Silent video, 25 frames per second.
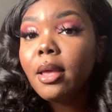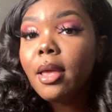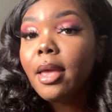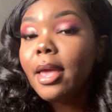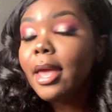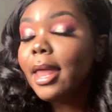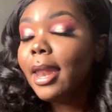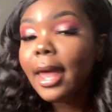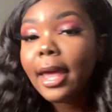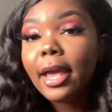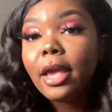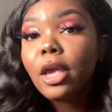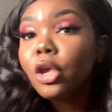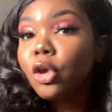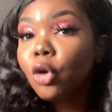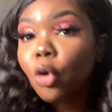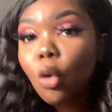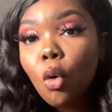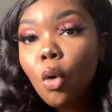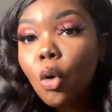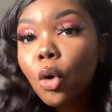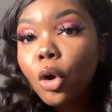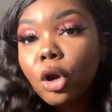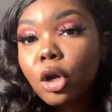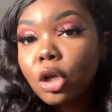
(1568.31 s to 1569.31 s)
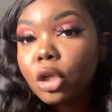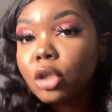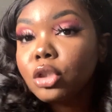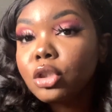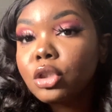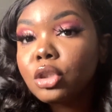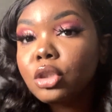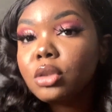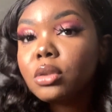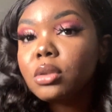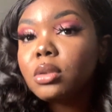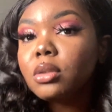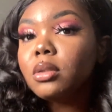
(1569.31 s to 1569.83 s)
It ain't
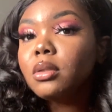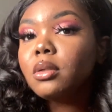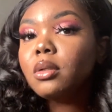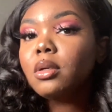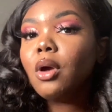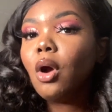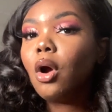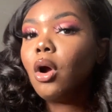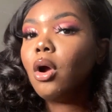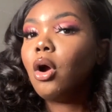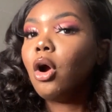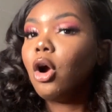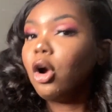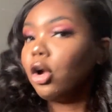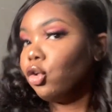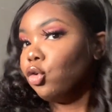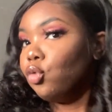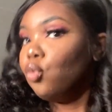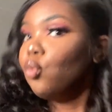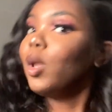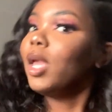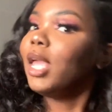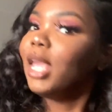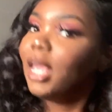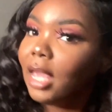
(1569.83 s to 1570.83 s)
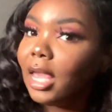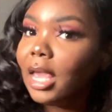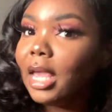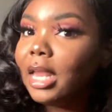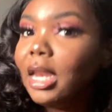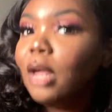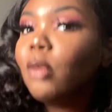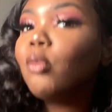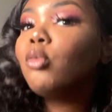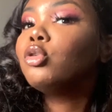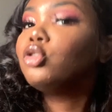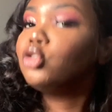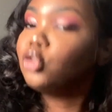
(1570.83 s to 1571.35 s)
yours. Are you eating
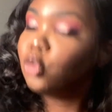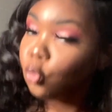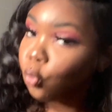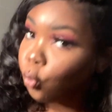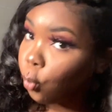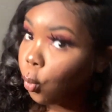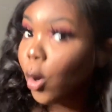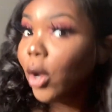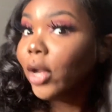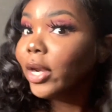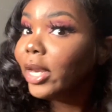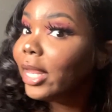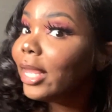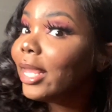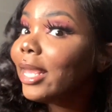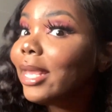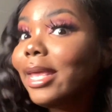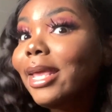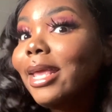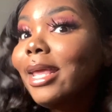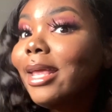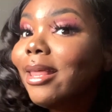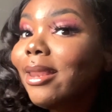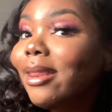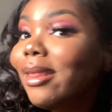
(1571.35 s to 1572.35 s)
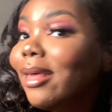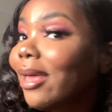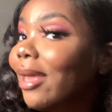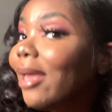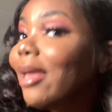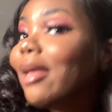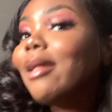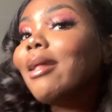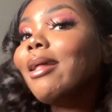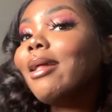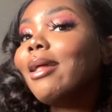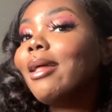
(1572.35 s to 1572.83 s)
it? Would you want to eat